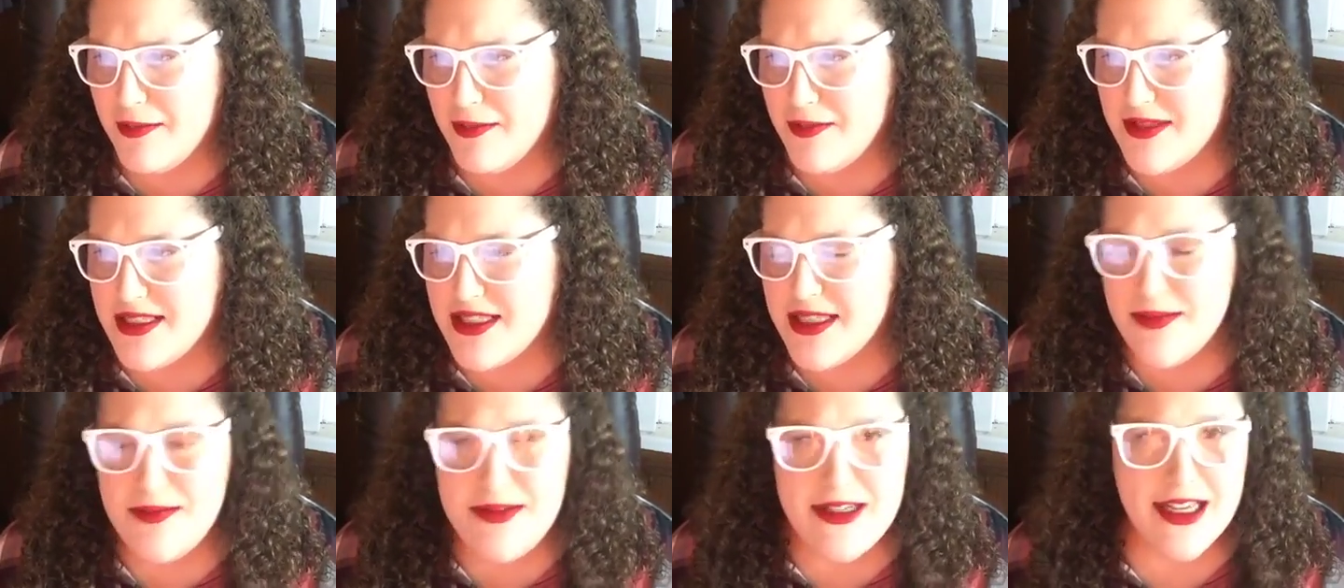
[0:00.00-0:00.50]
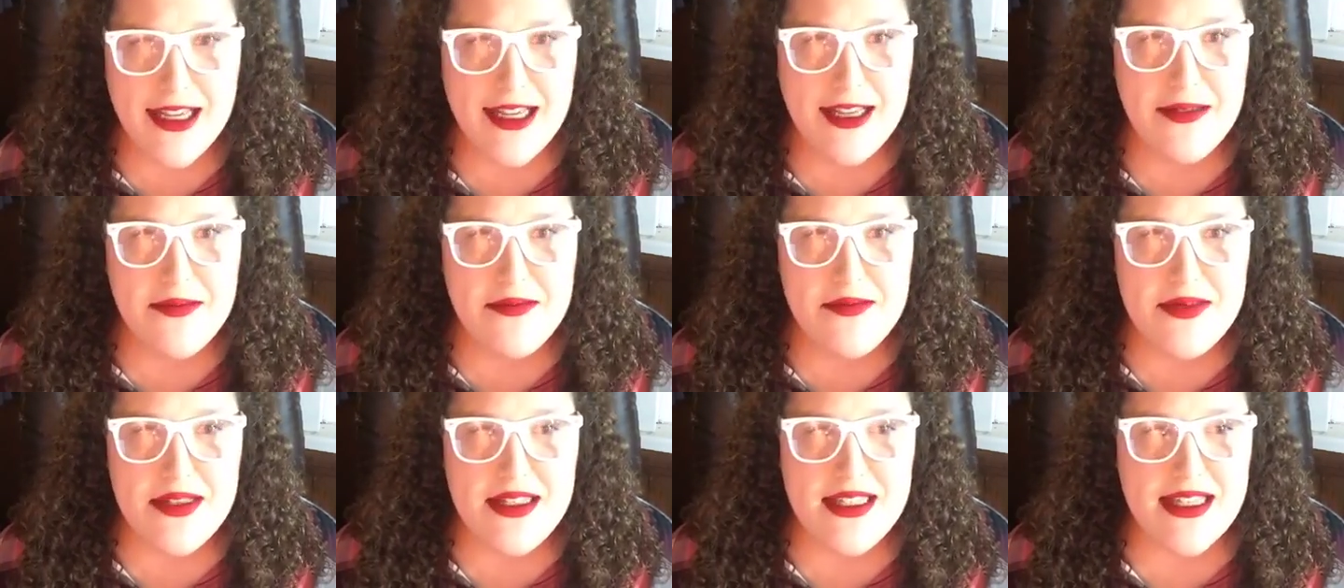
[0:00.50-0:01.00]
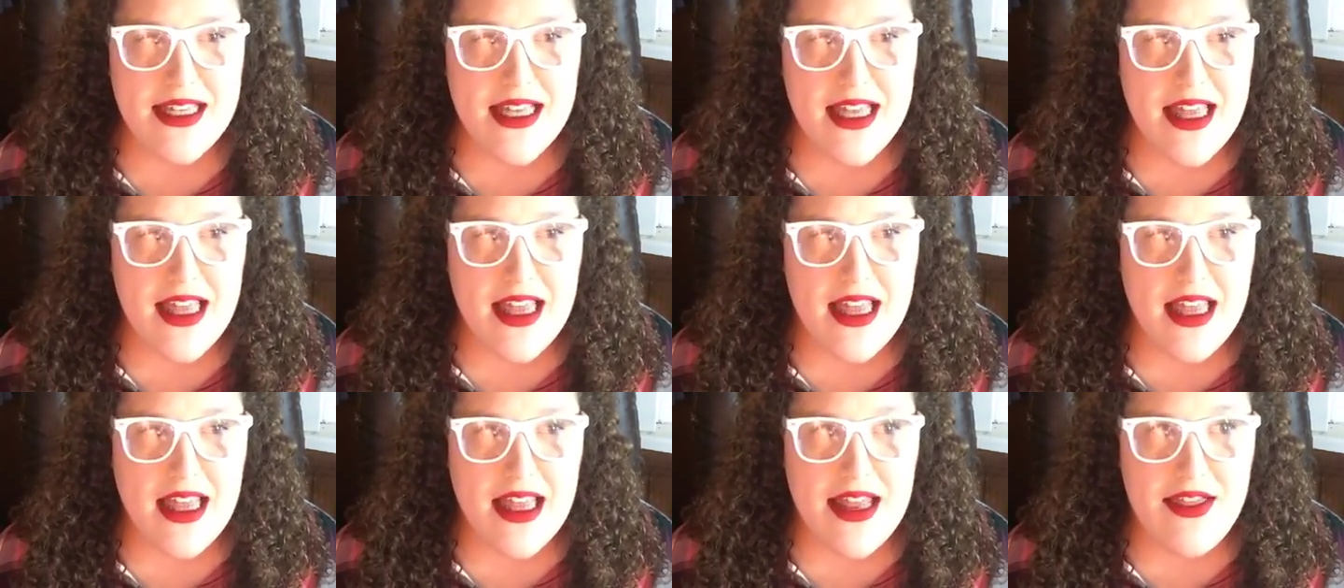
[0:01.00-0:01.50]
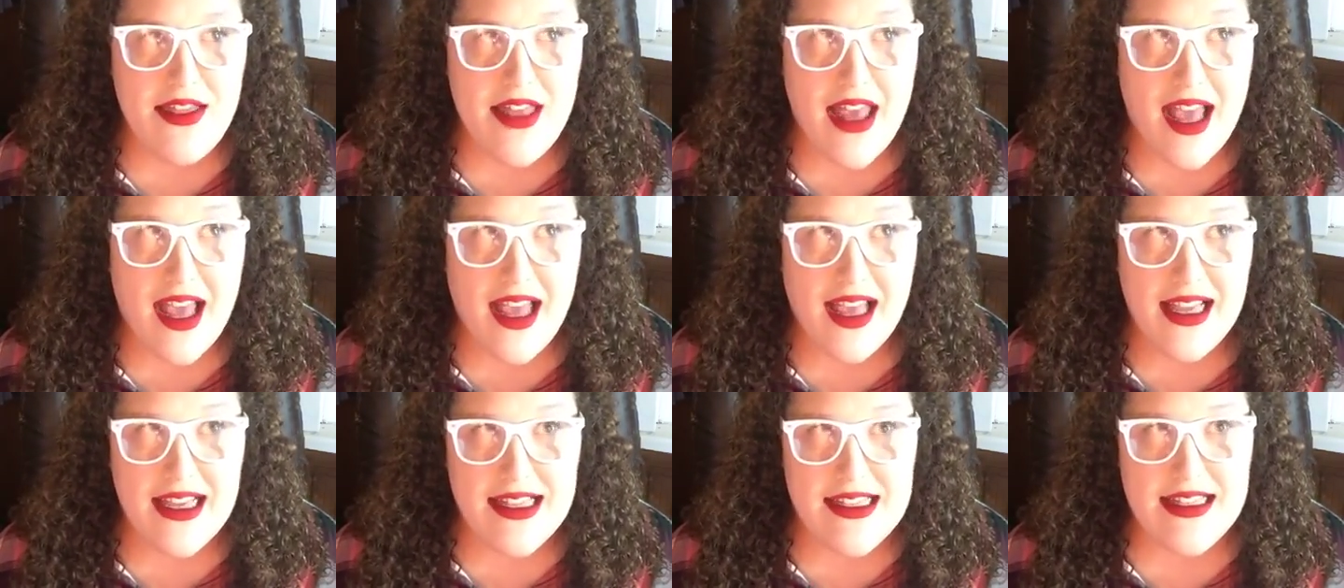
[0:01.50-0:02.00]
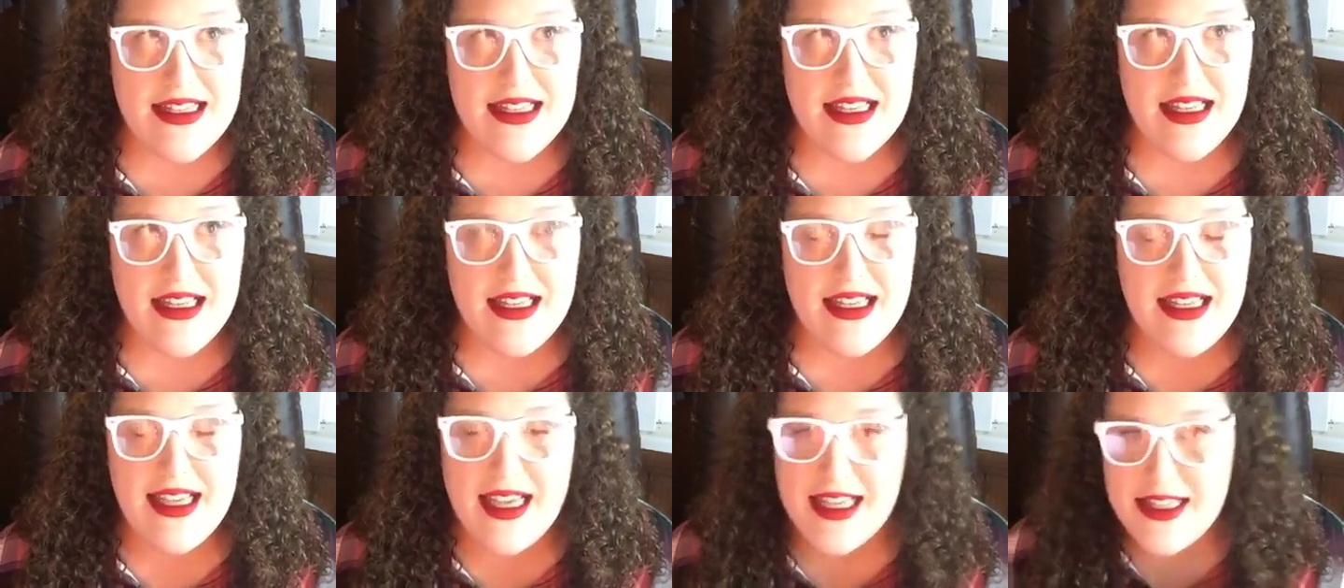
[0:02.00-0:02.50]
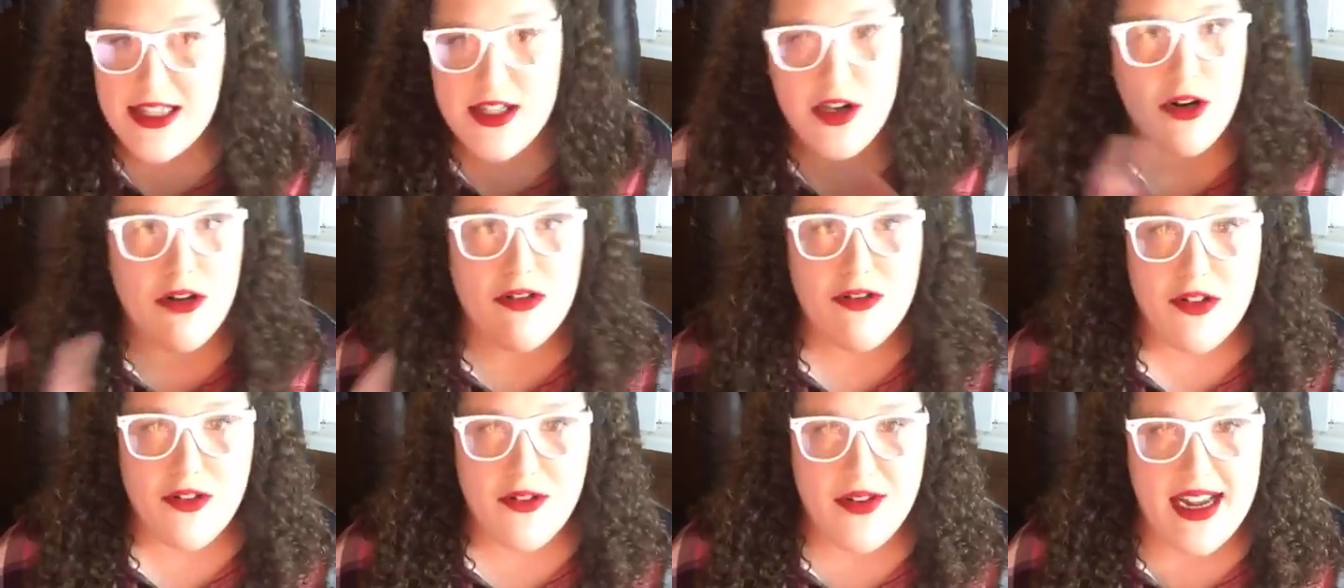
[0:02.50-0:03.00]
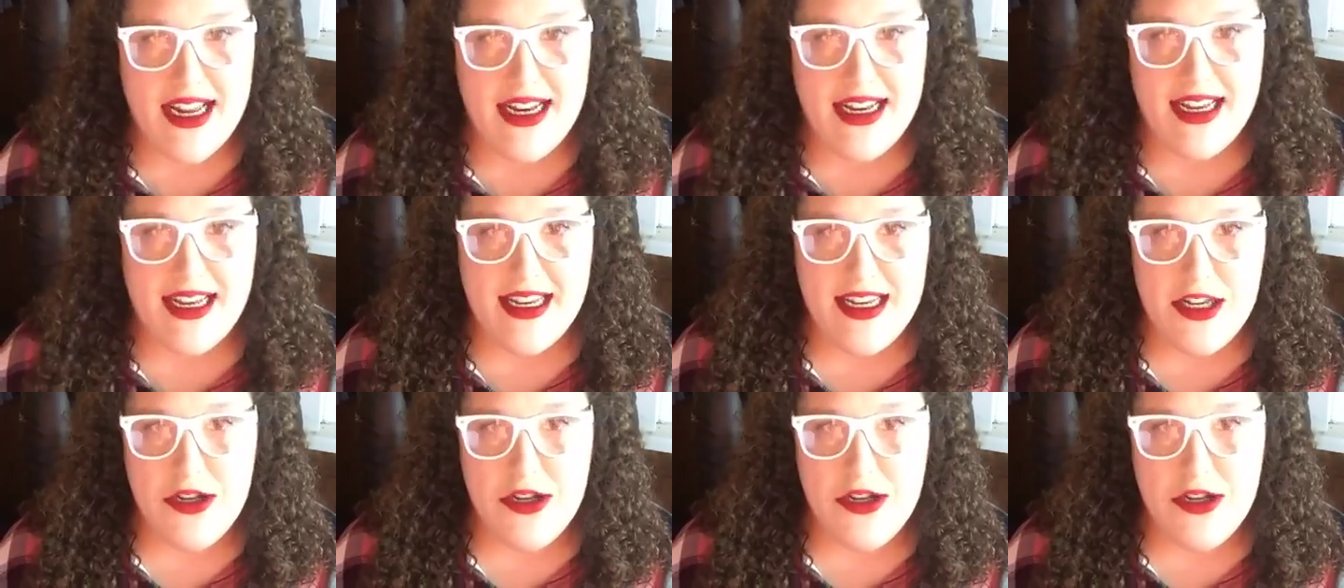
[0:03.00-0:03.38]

sometimes that gets overrated.